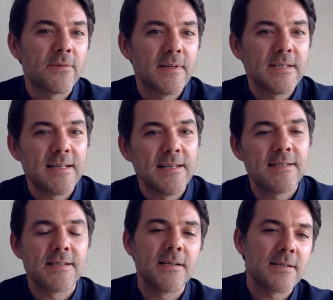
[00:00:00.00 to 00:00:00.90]

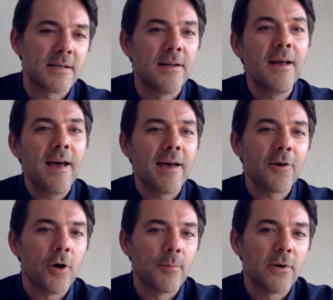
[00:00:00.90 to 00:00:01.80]
consensus
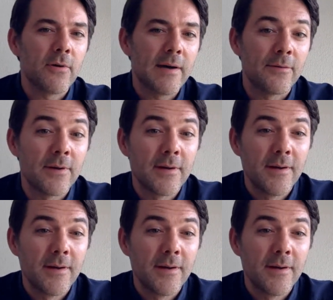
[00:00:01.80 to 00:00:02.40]
and common ground.